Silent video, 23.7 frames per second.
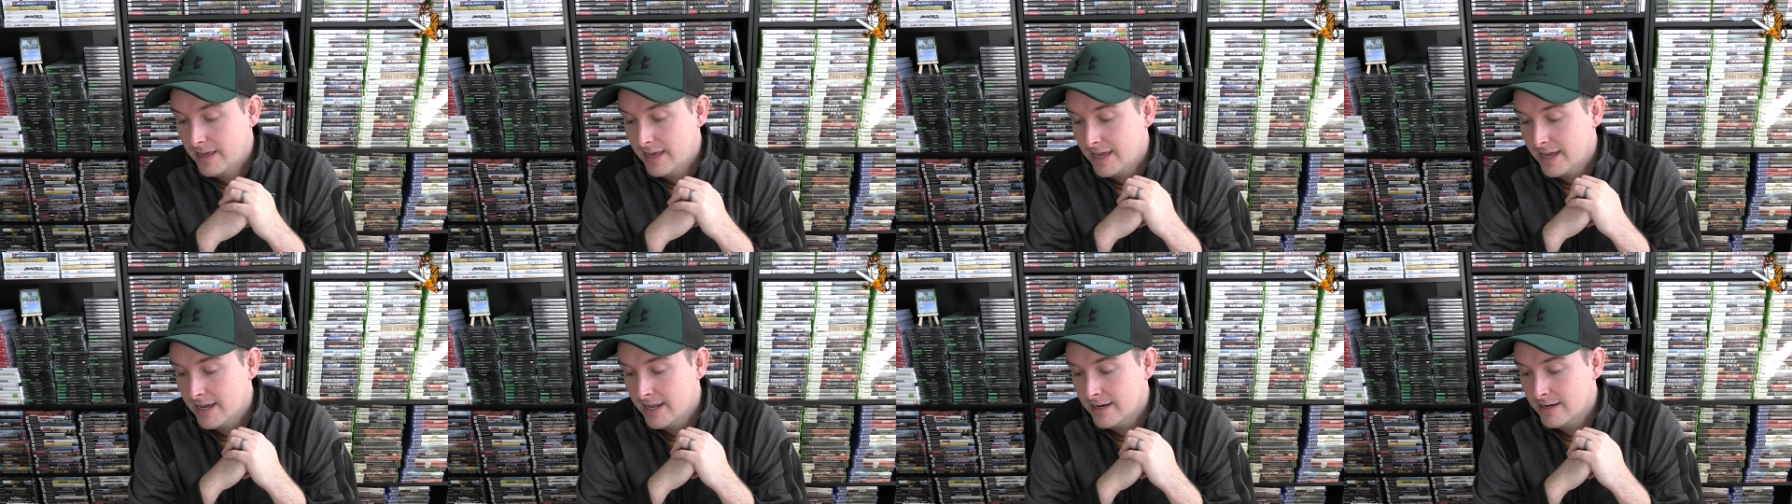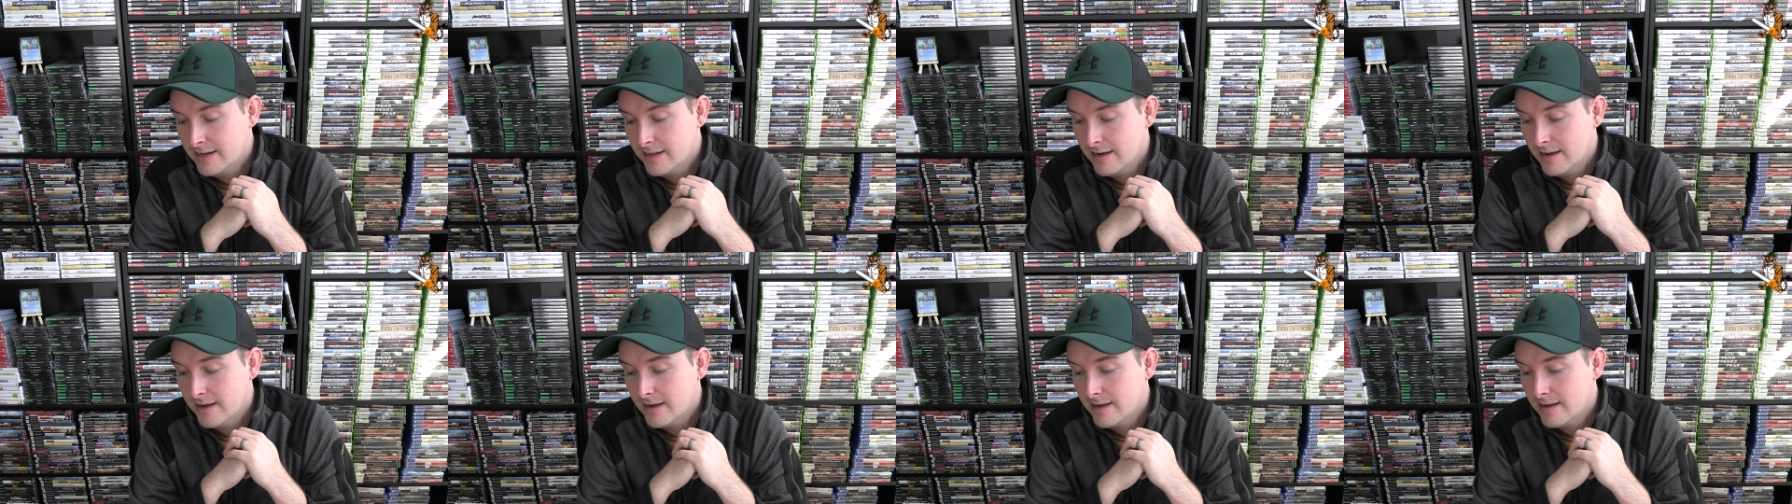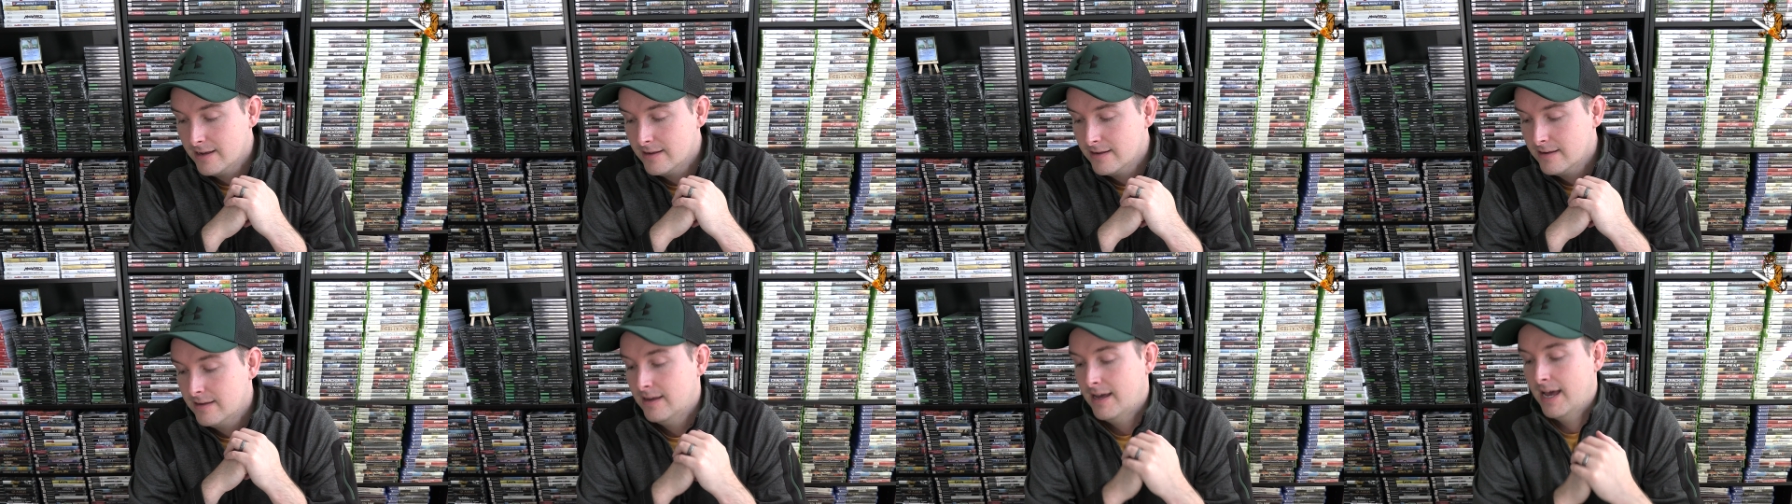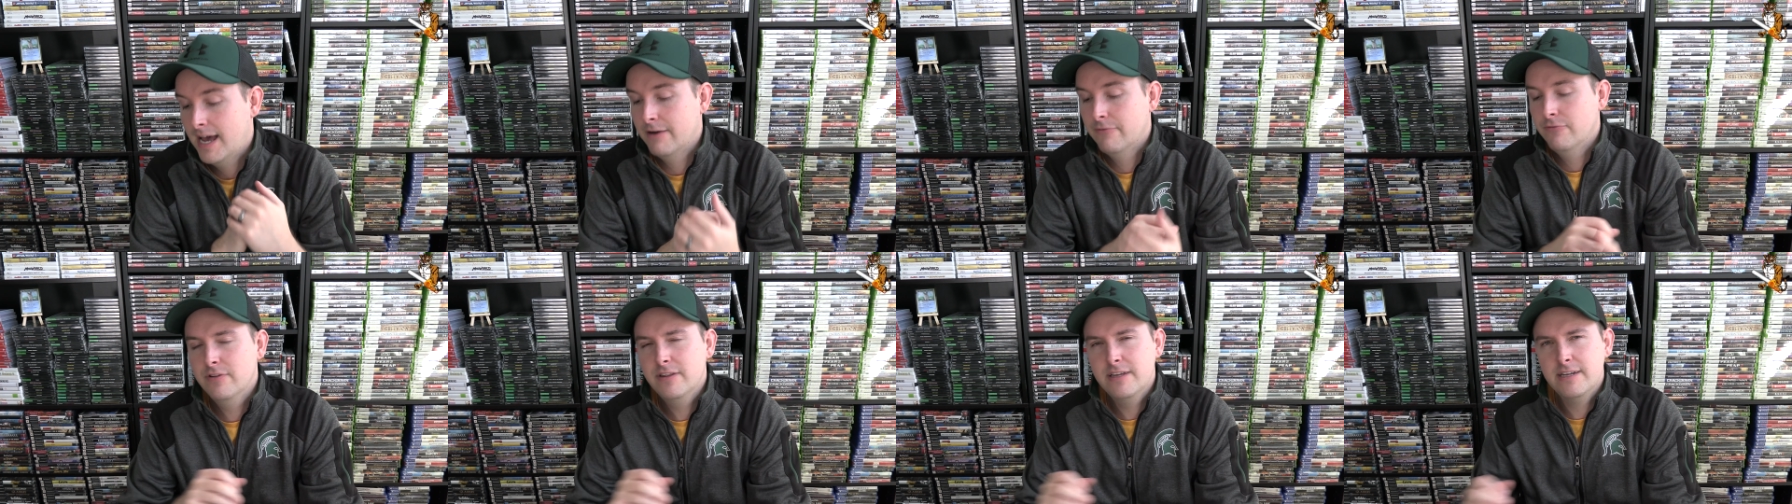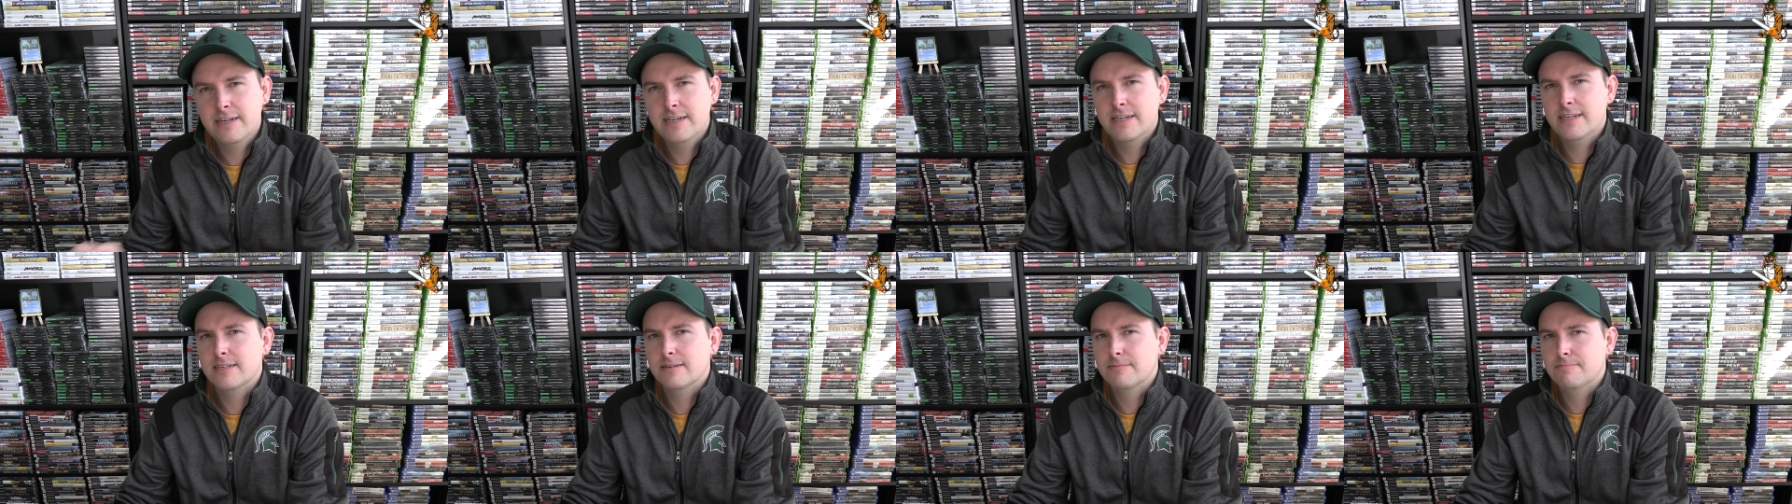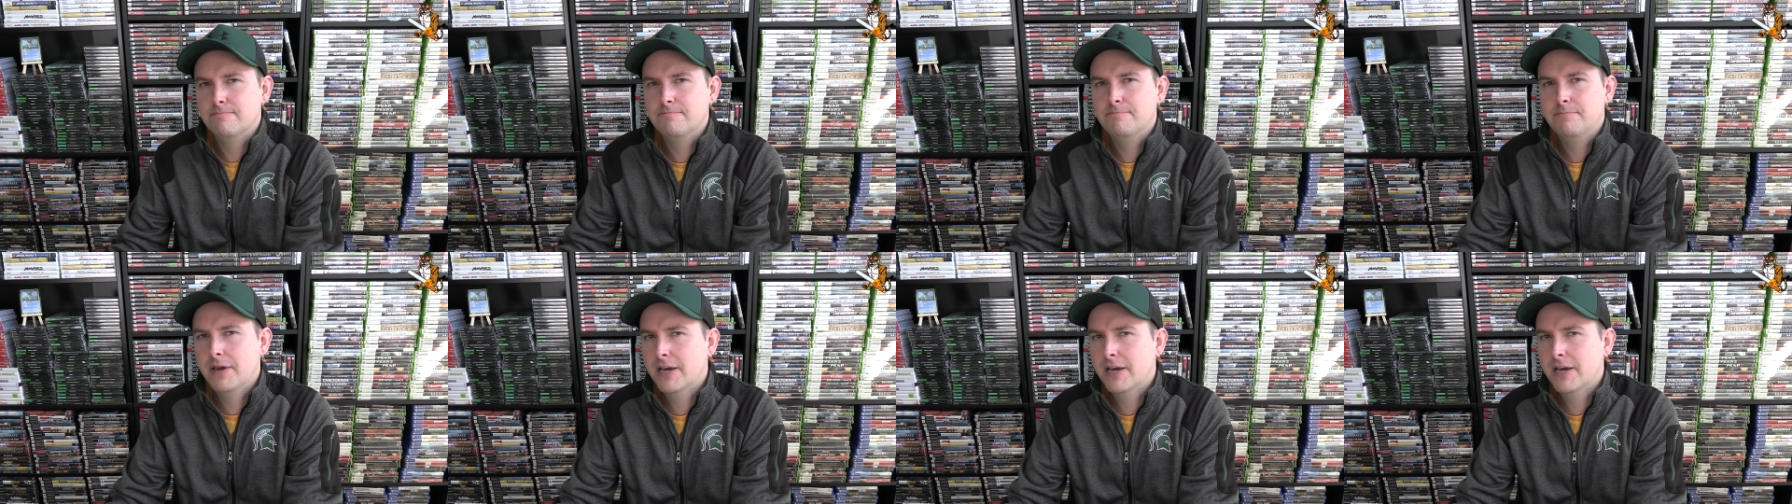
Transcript: And I really need to